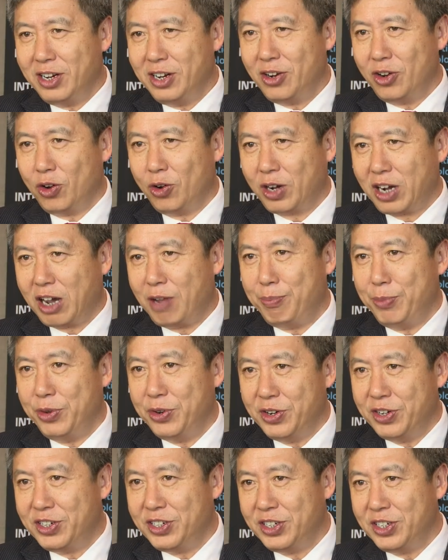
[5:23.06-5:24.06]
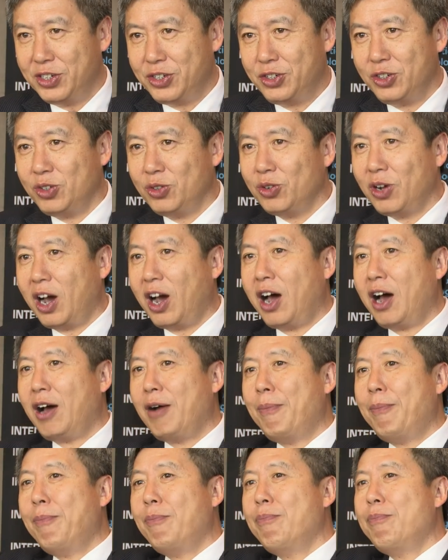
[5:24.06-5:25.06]
little community to
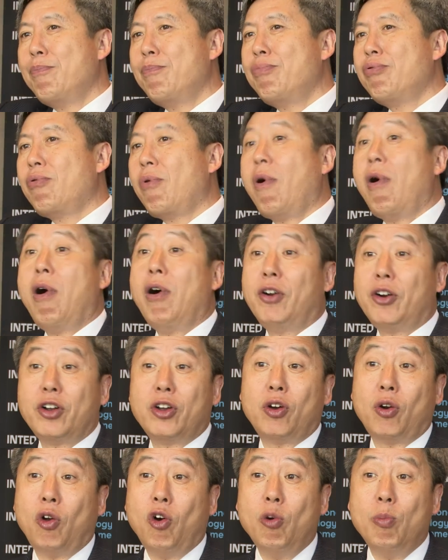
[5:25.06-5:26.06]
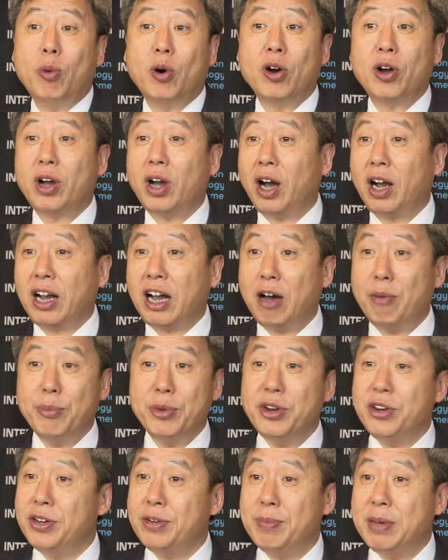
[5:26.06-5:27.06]
a broad global
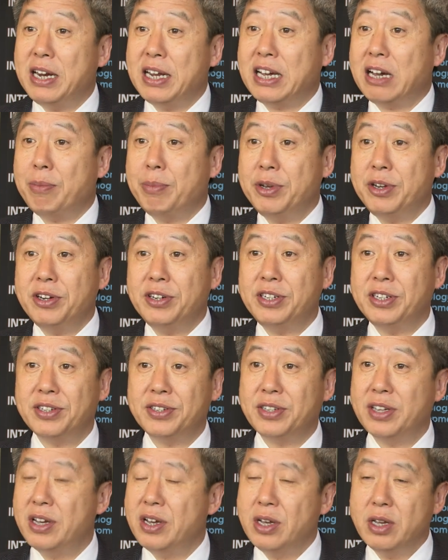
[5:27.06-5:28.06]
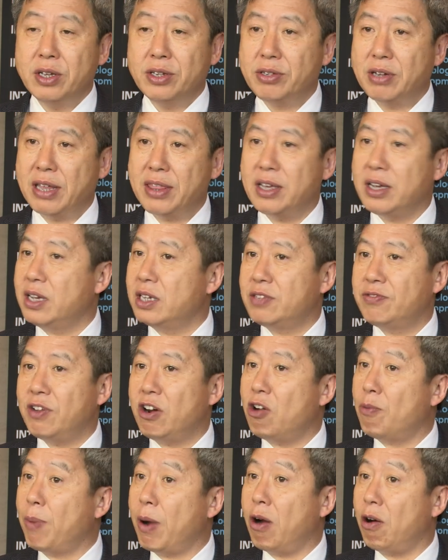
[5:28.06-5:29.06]
community, many communities. So I think it's
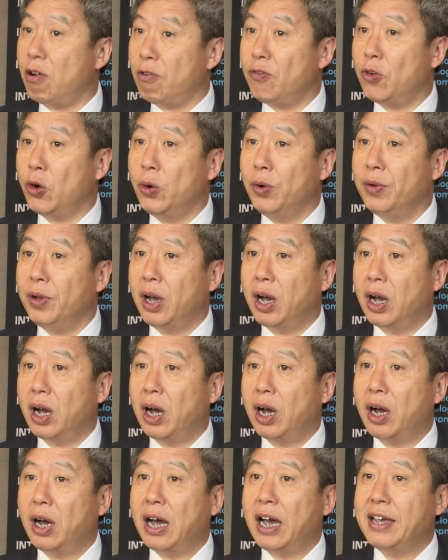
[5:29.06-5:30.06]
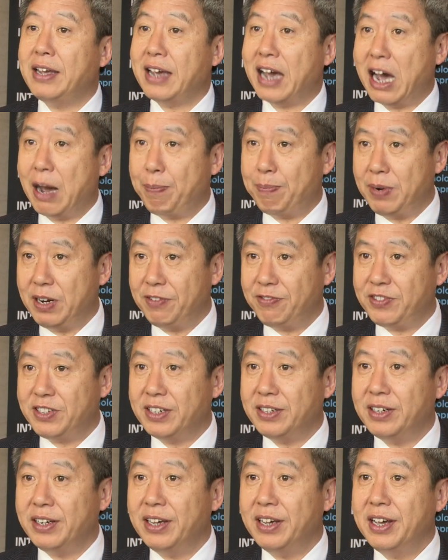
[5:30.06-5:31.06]
very powerful in
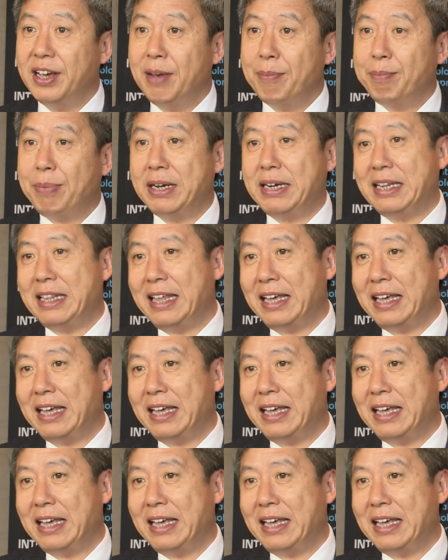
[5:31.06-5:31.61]
uplifting. But